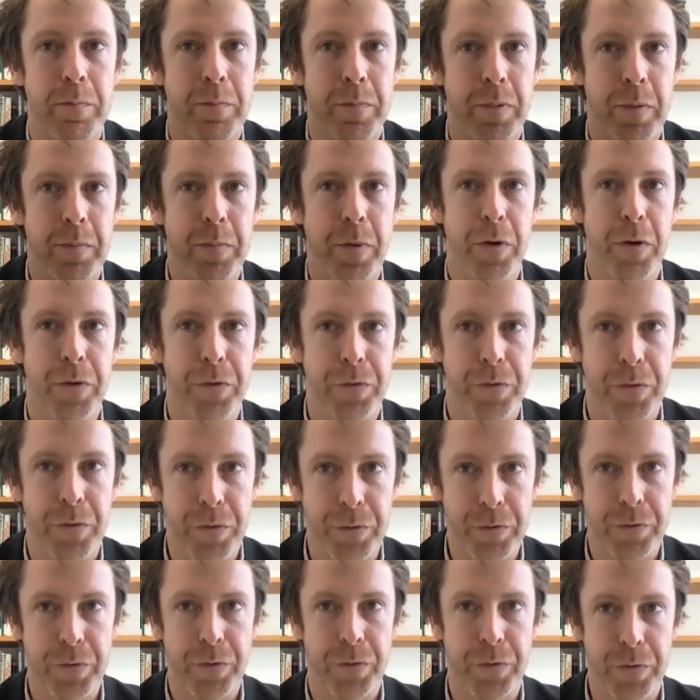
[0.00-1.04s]

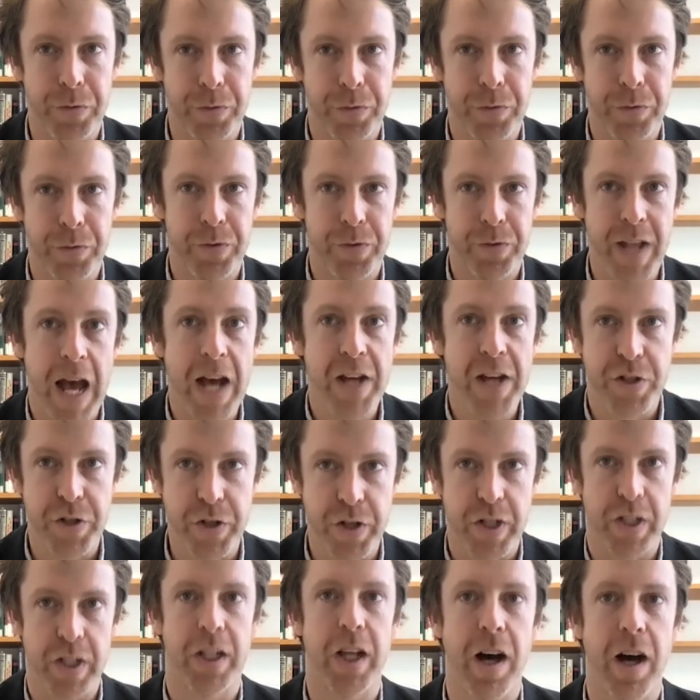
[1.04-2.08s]
proposal to to
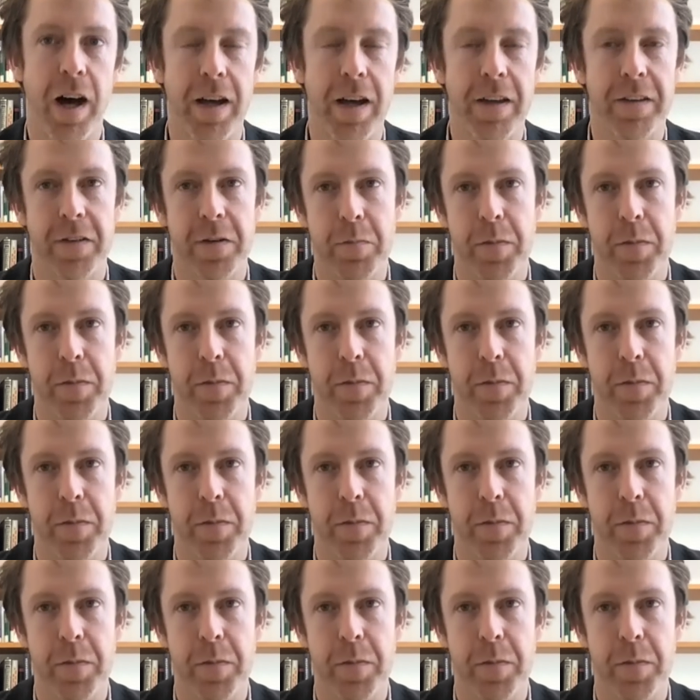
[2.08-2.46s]
nationalize